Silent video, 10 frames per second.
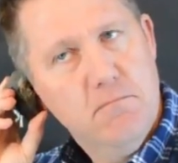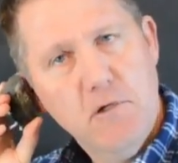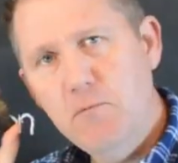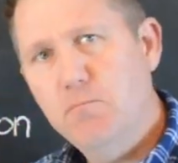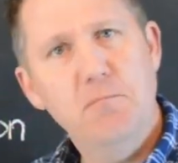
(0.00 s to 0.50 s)

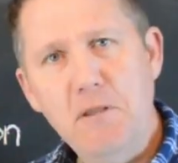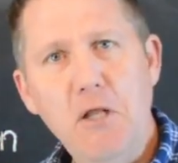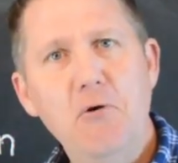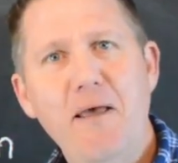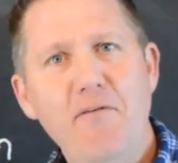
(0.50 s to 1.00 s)
no,
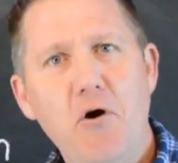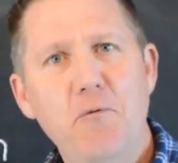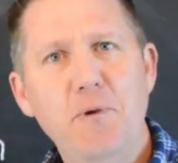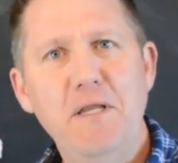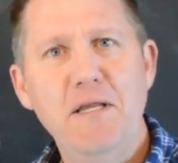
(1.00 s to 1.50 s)
they don't have a
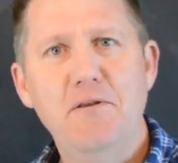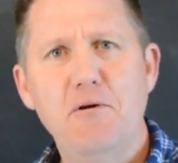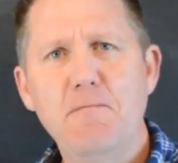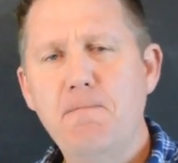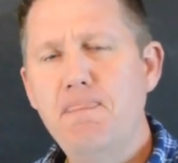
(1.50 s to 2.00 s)
heartbeat
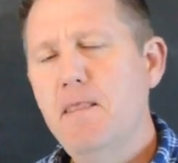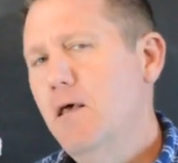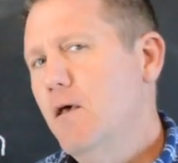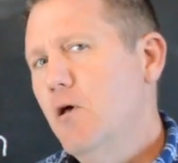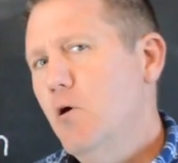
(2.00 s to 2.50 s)
either.
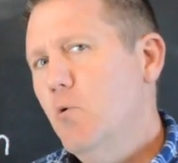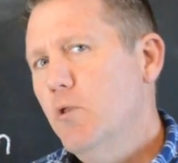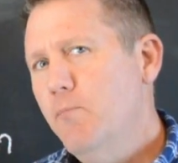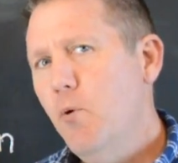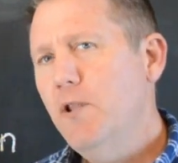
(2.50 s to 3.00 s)

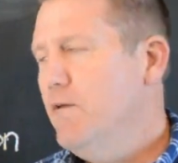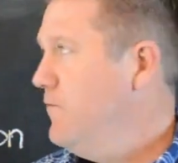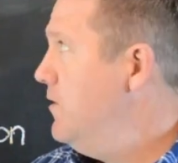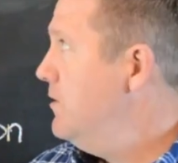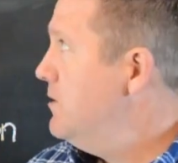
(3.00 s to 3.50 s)
Well, the point
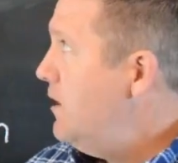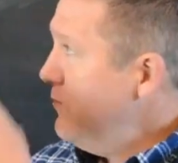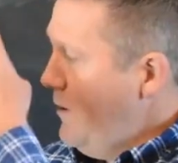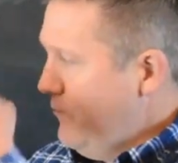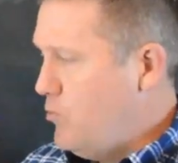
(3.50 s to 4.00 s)
of talking
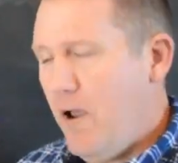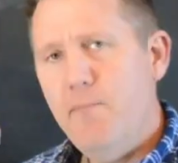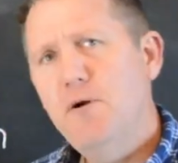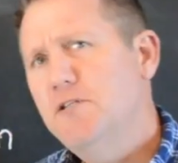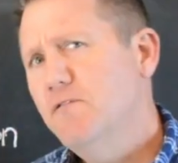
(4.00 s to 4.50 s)
about
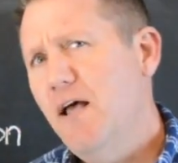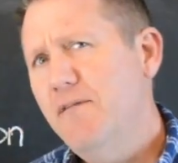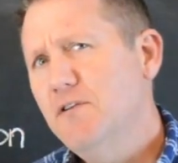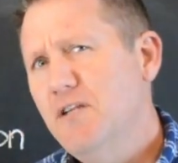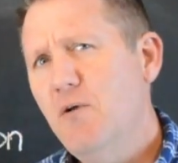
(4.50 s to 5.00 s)
properties of
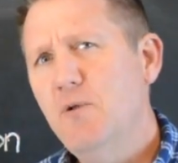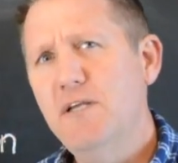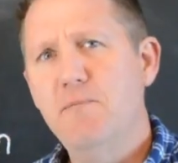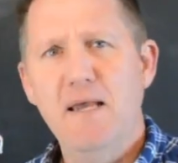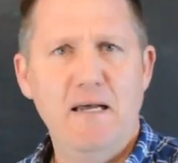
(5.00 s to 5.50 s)
life is not
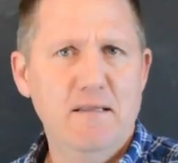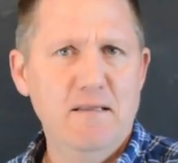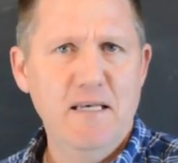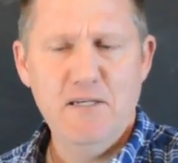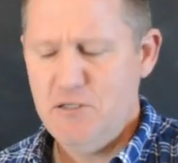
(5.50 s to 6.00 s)
really to make a
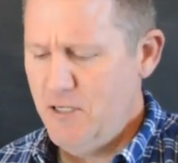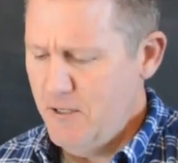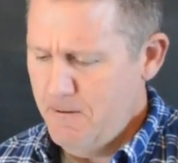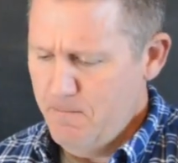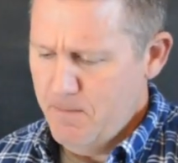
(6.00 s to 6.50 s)
list
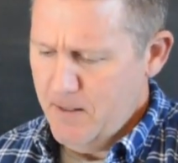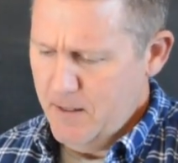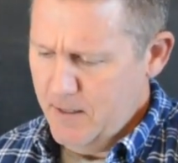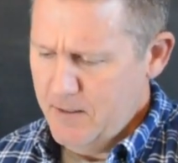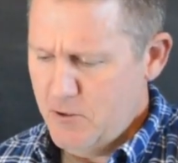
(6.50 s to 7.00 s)

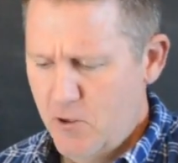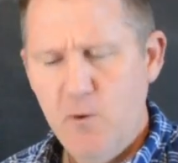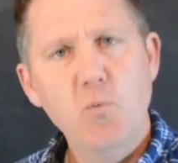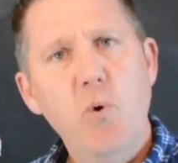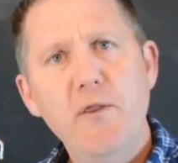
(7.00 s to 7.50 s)
and
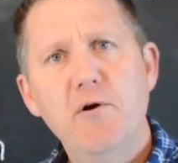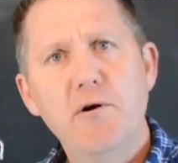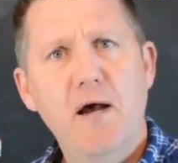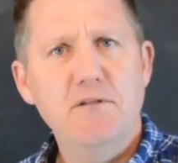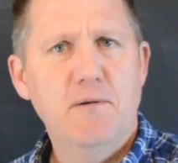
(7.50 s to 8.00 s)
determine whether or
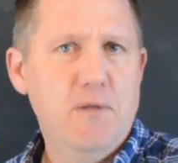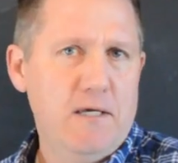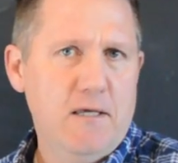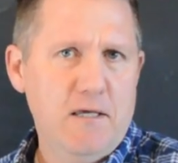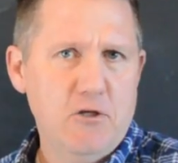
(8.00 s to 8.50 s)
not
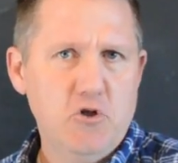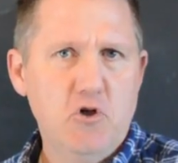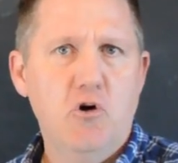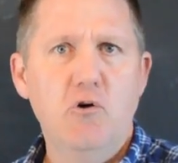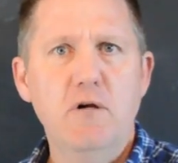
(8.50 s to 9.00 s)
something is
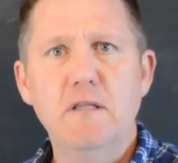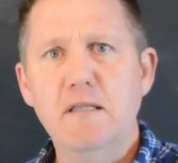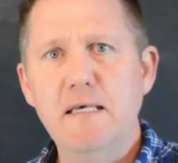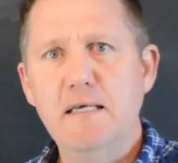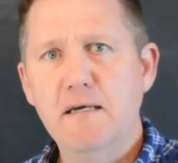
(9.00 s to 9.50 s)

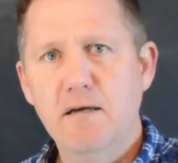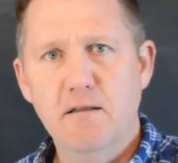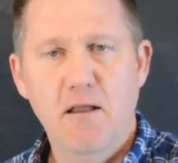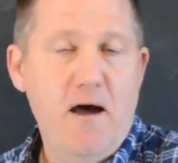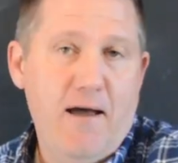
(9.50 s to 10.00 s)
currently
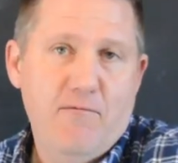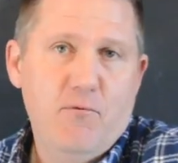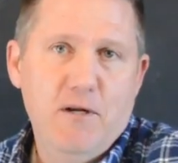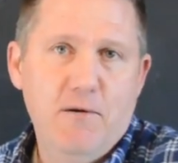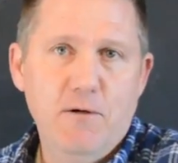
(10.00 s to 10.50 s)
alive.
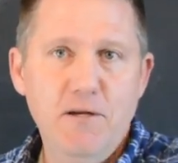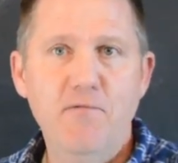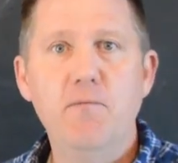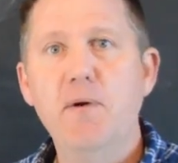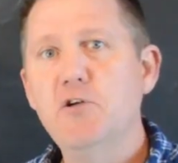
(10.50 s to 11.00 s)
We need a
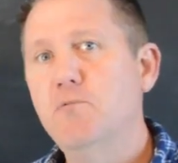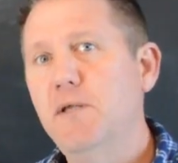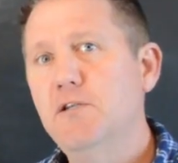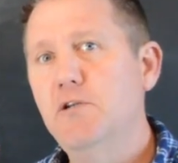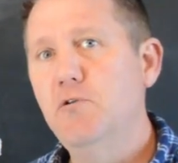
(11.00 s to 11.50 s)
different
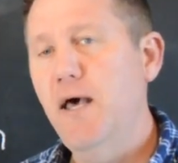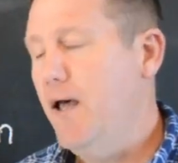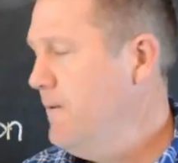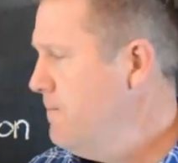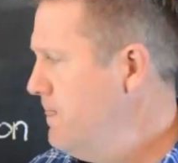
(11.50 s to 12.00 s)
measurement to do that.